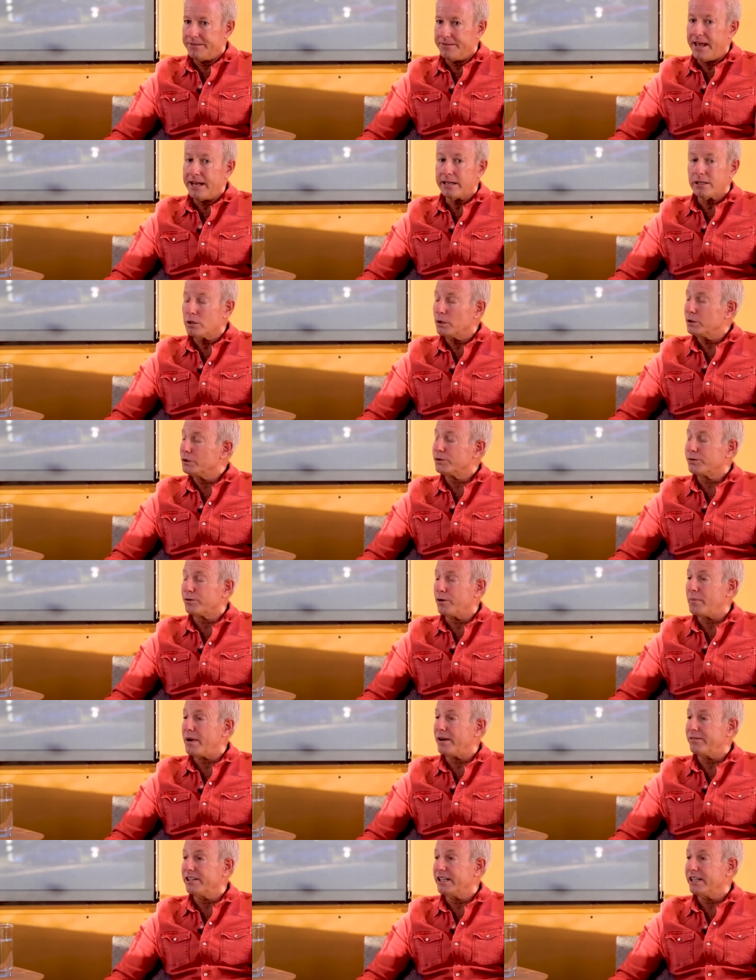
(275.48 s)
And that goes
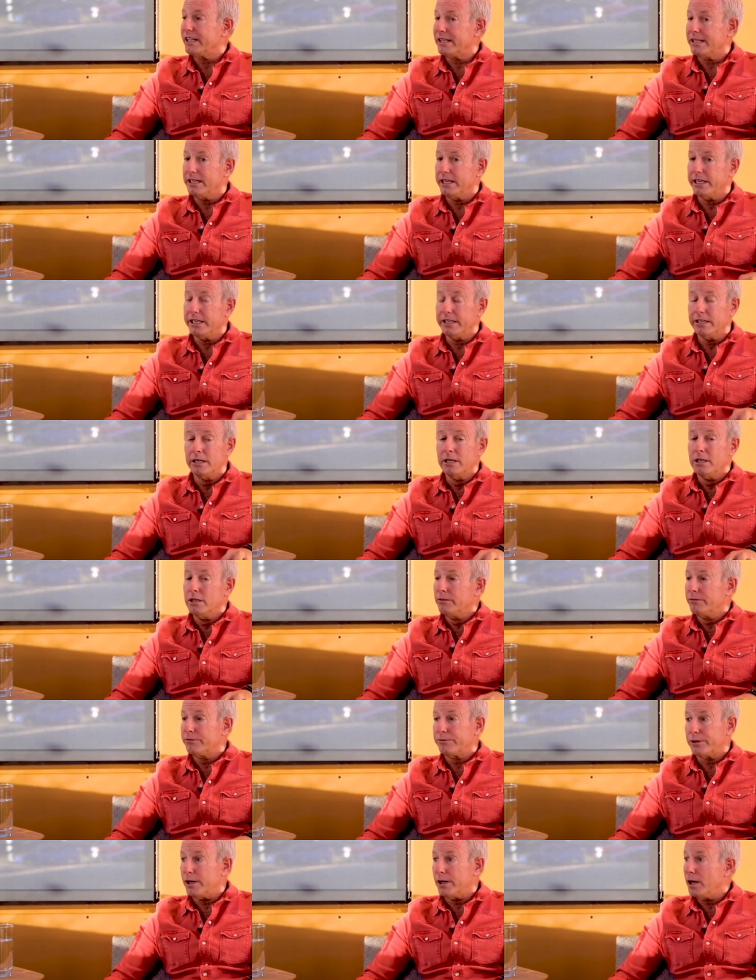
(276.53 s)
from everything
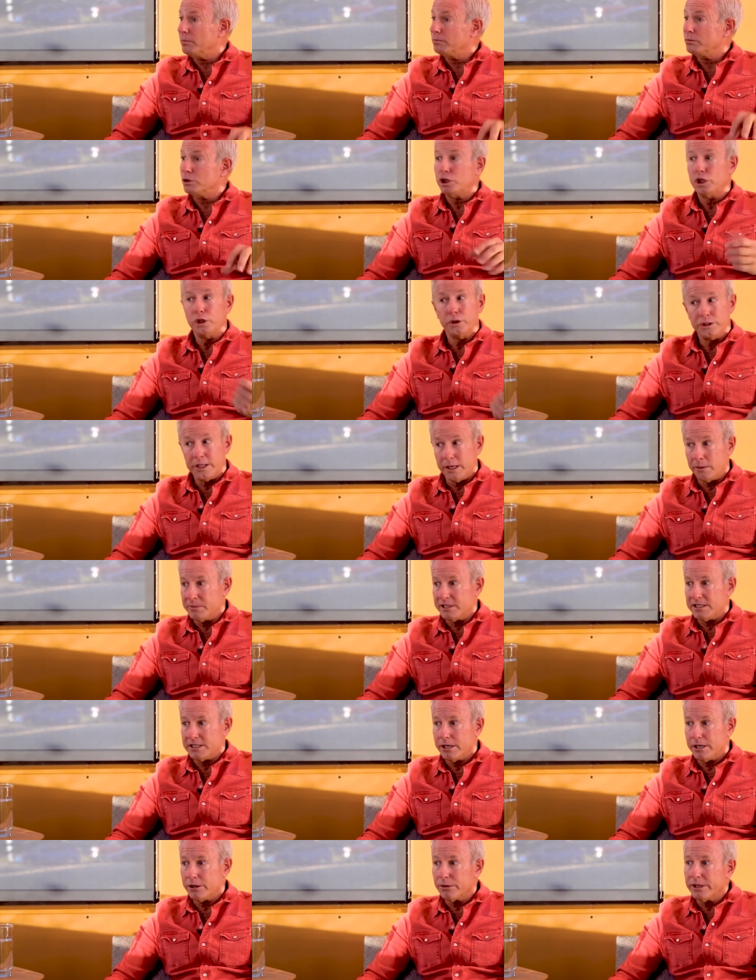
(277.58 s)
from choosing
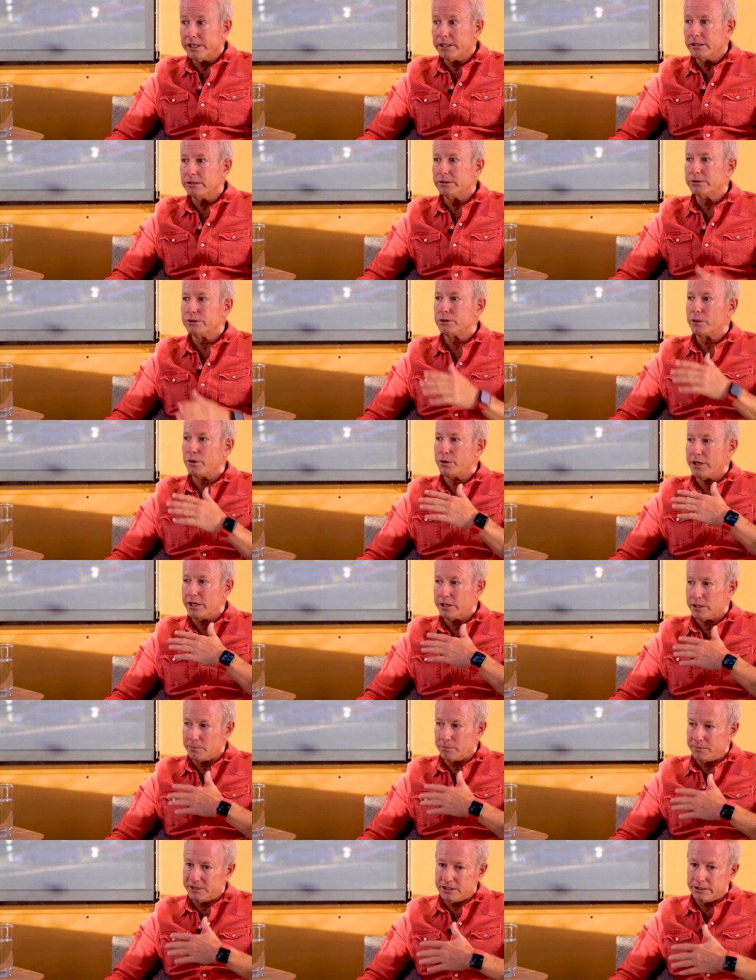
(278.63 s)
materials so
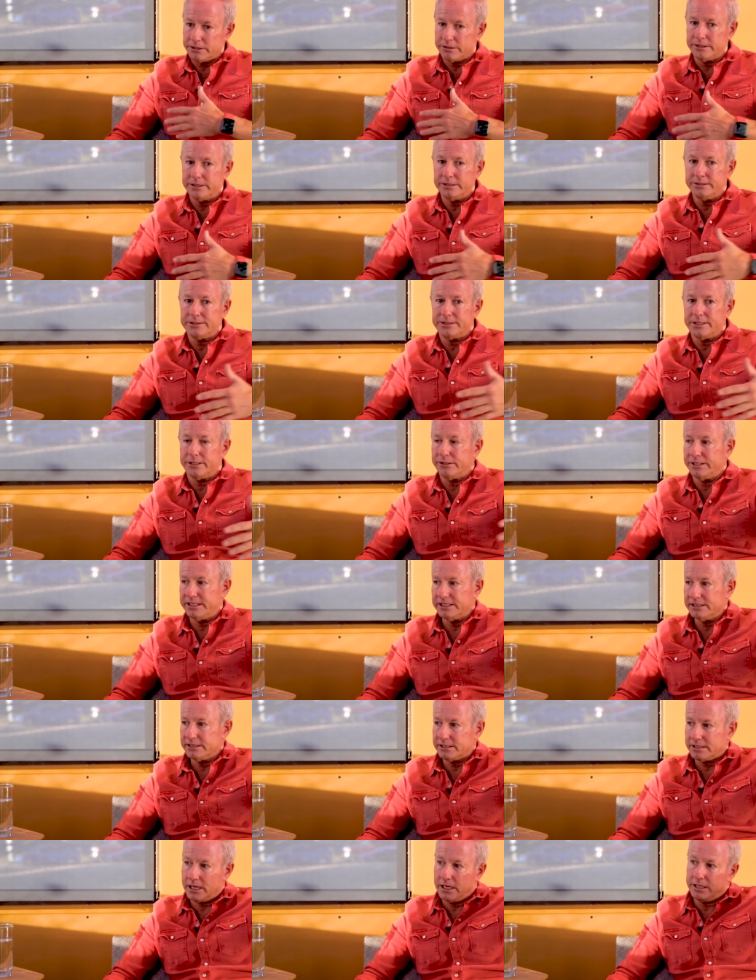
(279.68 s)
that the materials that are
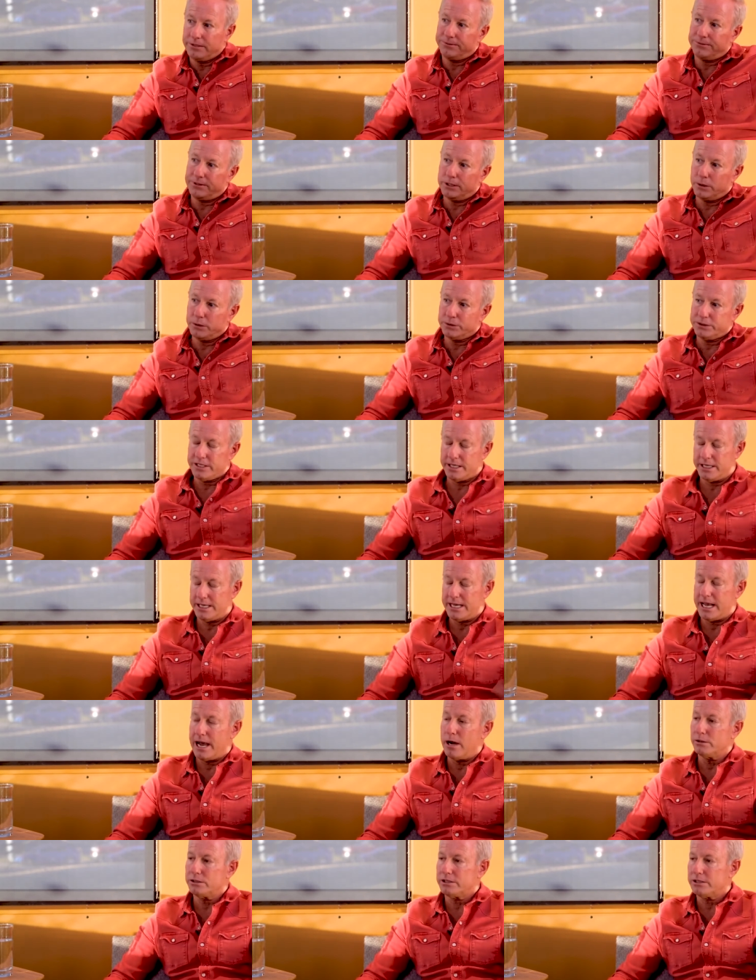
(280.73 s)
inside flow to the
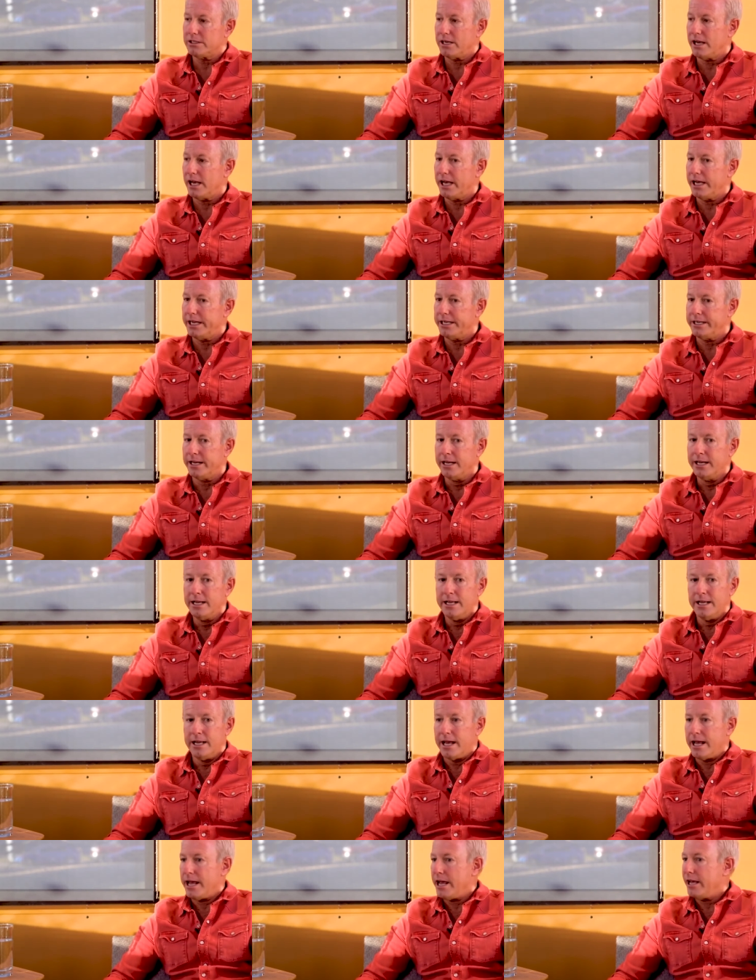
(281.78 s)
outside,
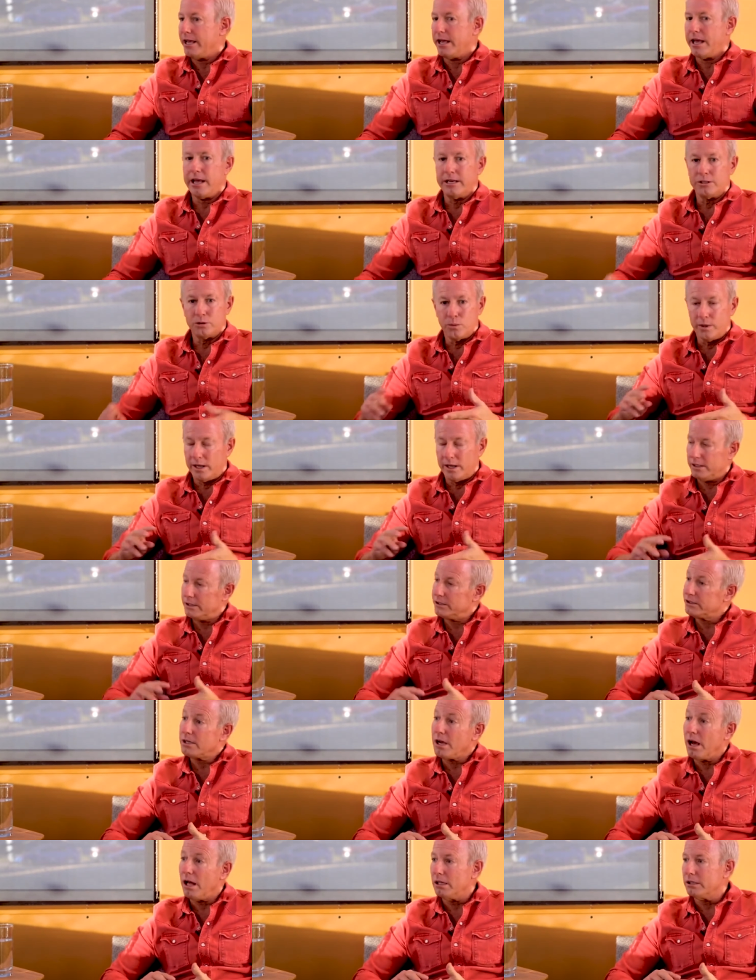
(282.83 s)
as well
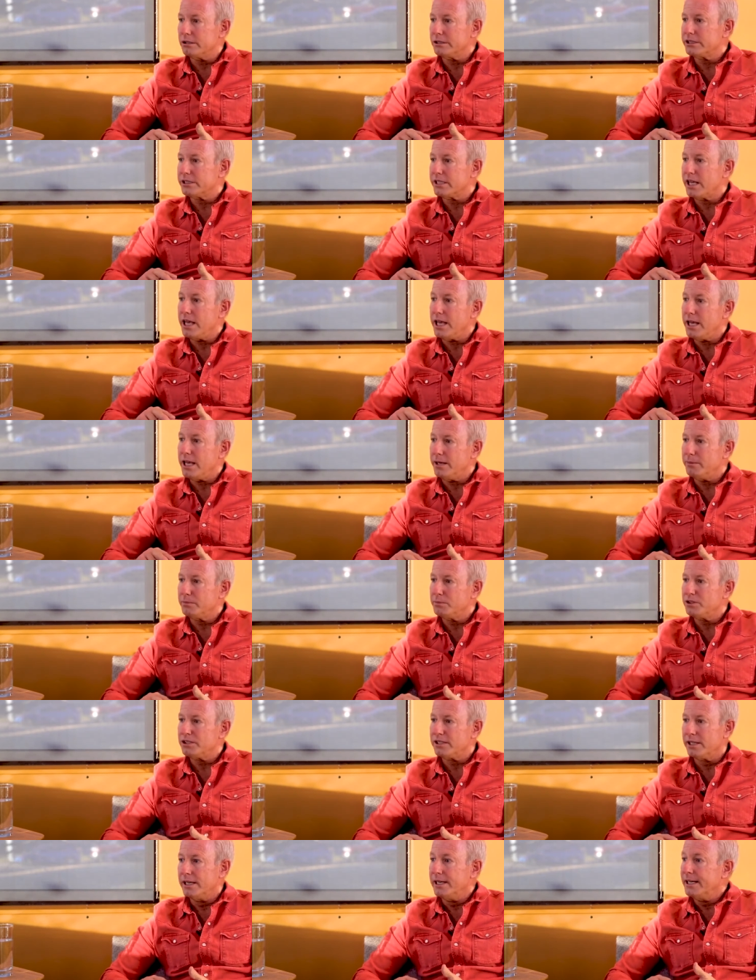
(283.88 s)
as color
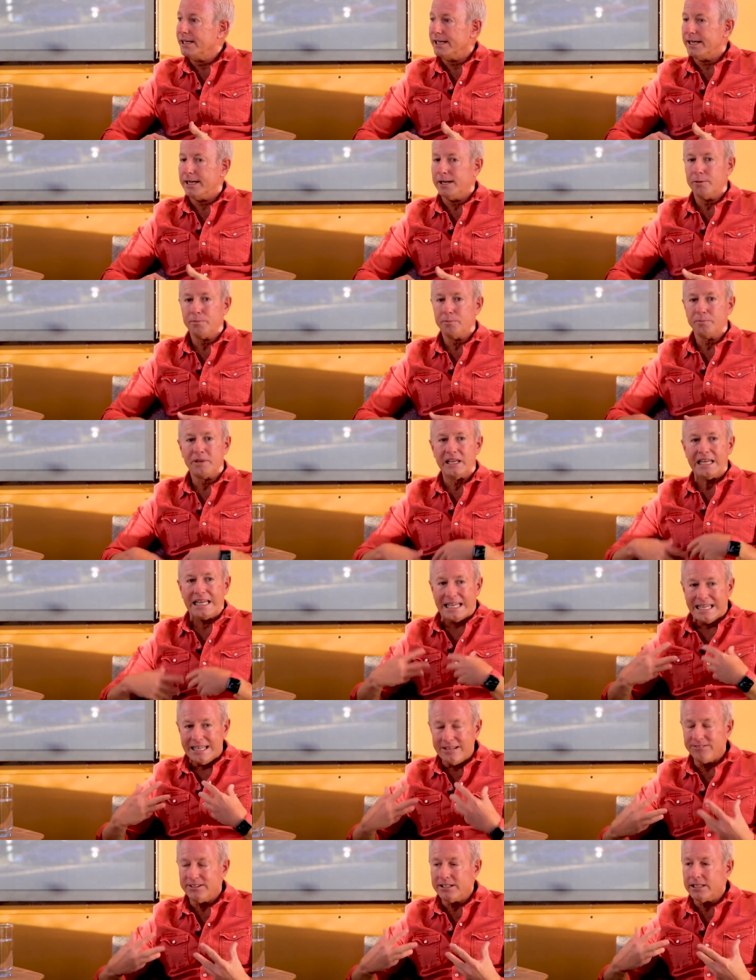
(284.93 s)
schemes.
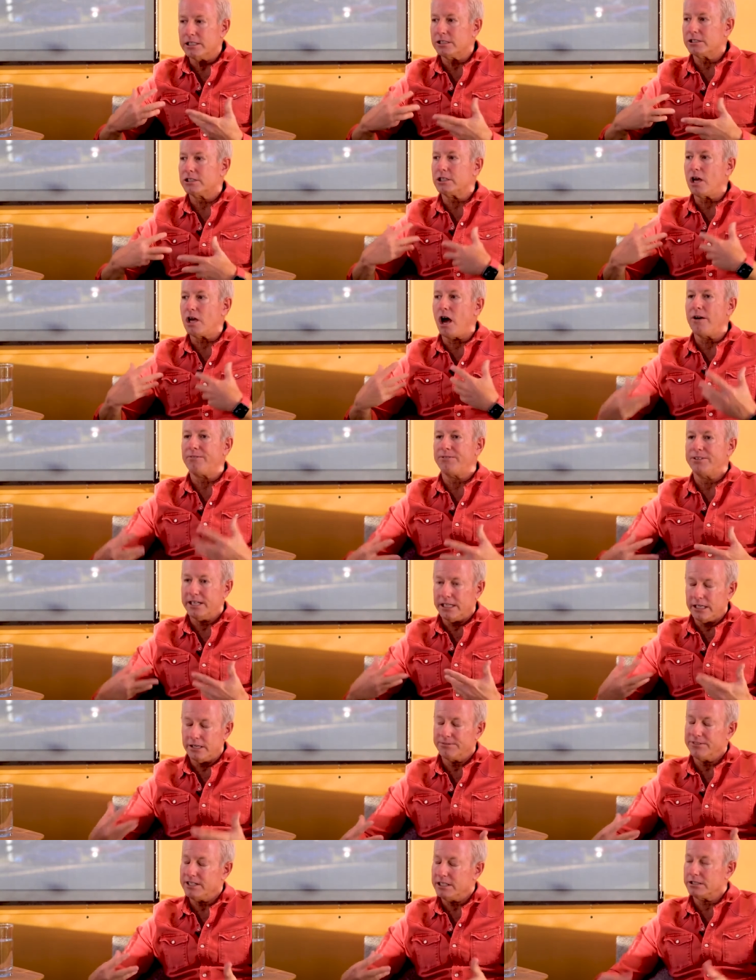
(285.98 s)
Even the
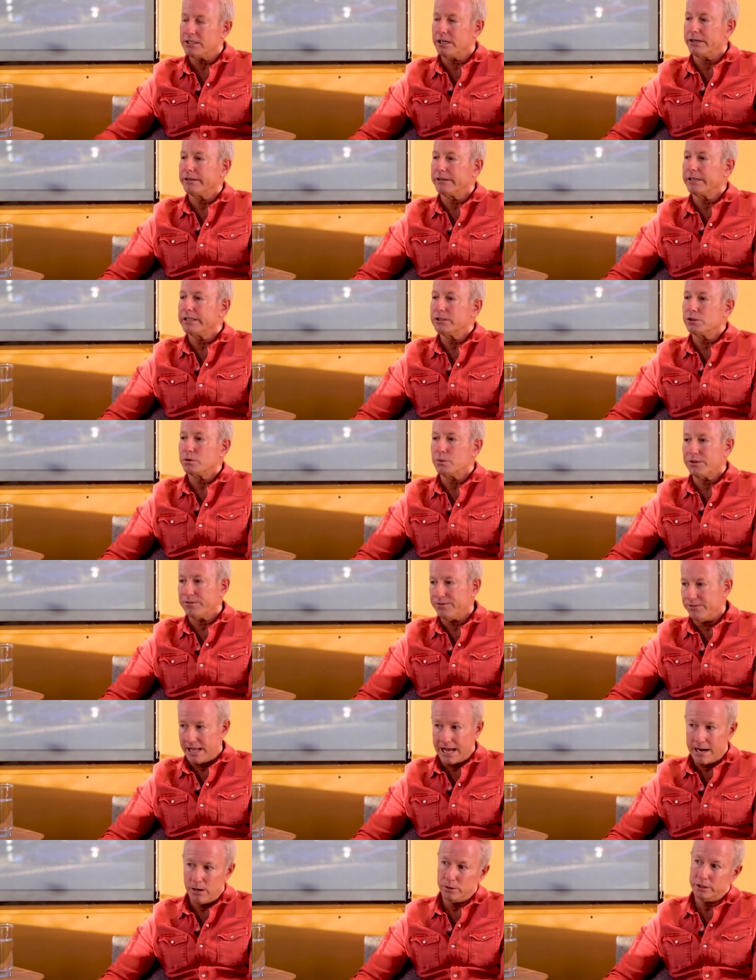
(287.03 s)
softening of these areas with
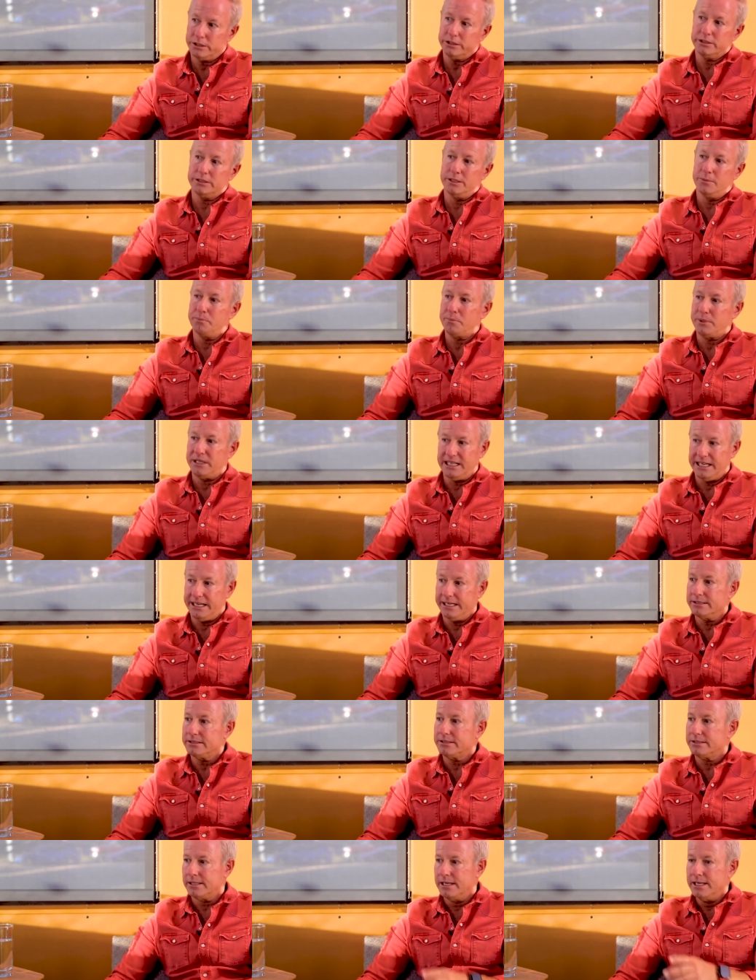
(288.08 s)
flowers and
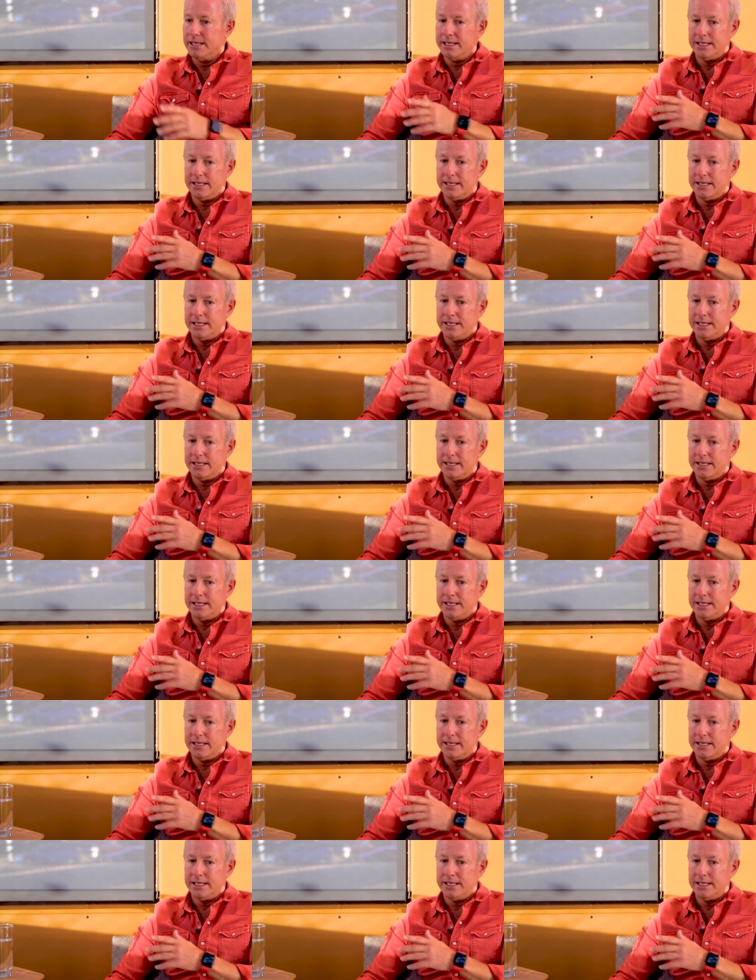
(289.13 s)
plants.